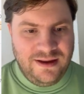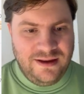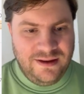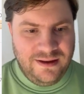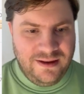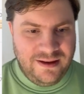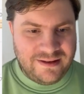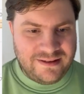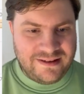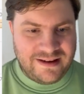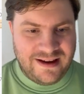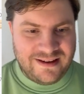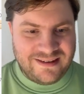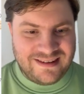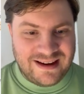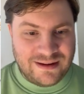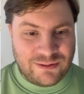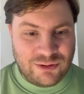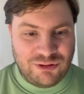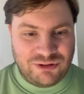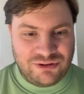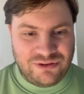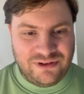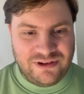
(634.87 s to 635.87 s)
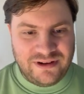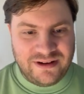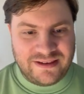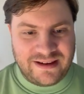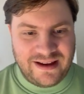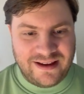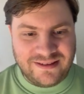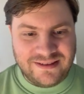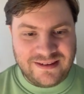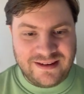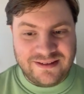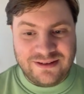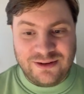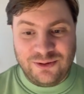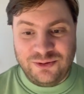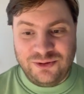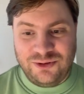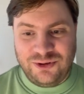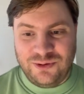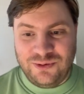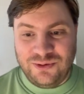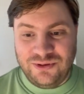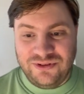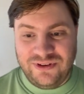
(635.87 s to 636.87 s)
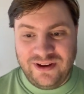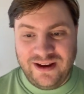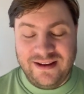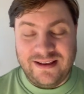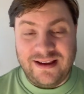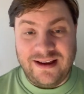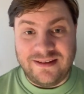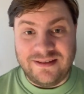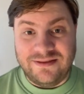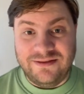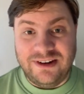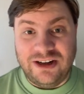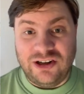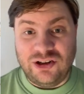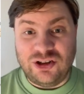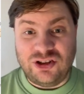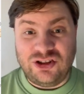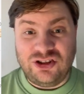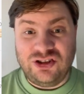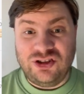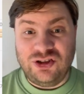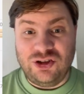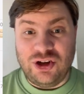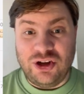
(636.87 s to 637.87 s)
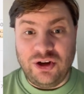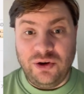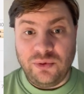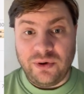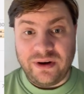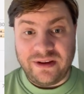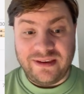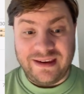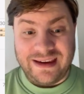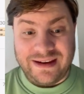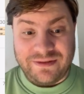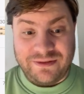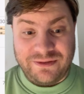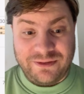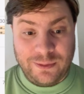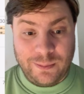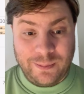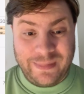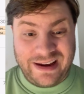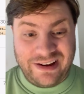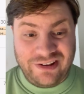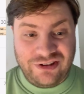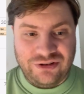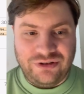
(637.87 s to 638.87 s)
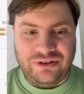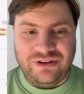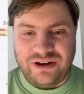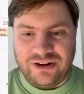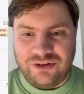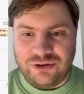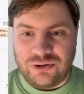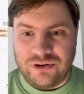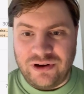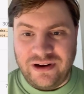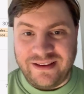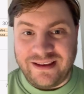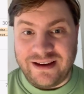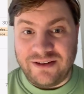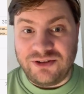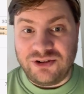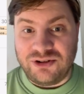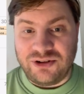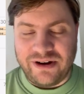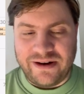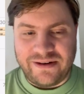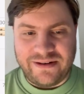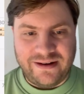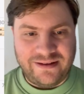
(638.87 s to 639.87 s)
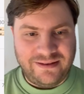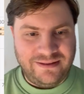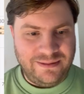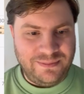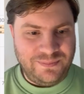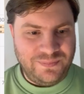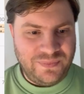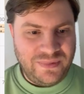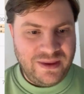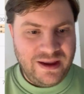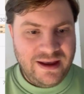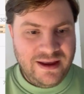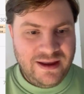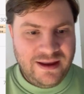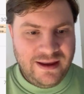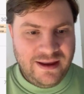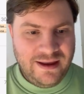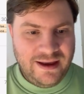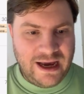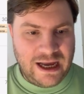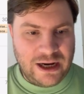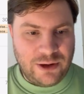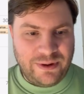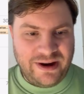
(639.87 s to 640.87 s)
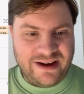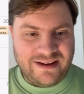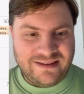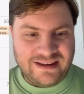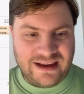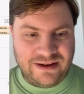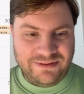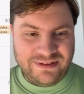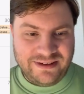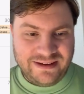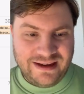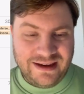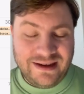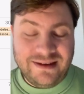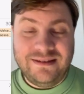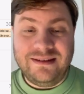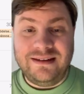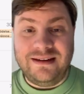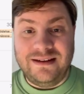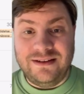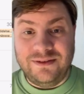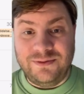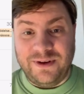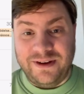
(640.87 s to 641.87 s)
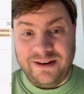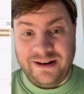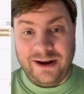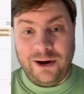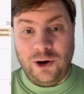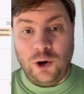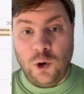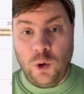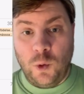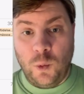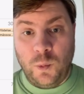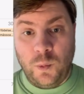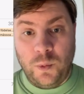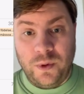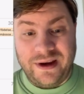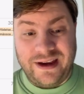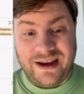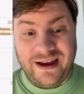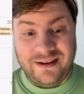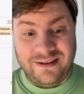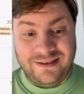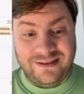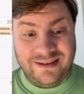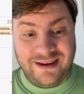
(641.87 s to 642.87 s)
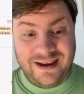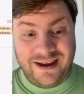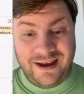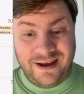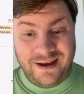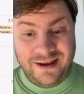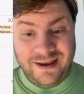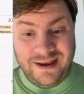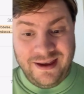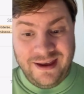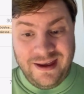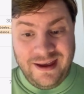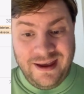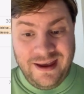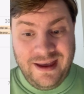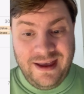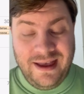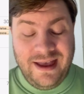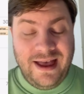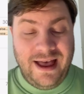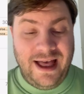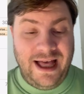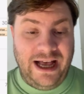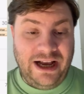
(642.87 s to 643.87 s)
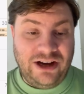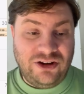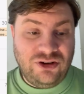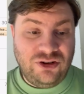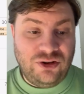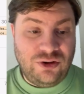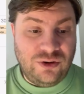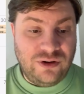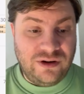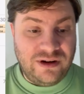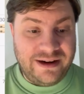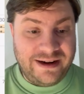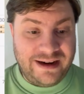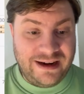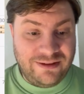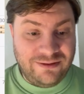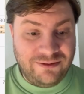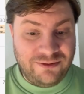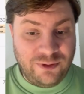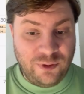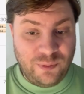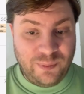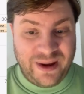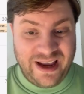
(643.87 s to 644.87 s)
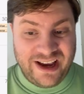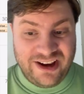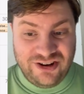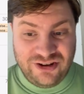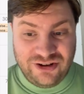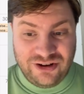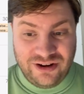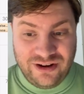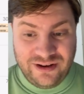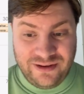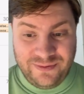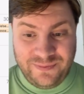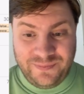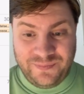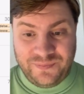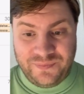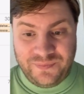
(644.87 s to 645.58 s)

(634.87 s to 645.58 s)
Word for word: And yes, I'm going to the dentist on Tuesday. That's very secret information. I shouldn't have shared it. Anyway, 17th is when I hope we get the actual information.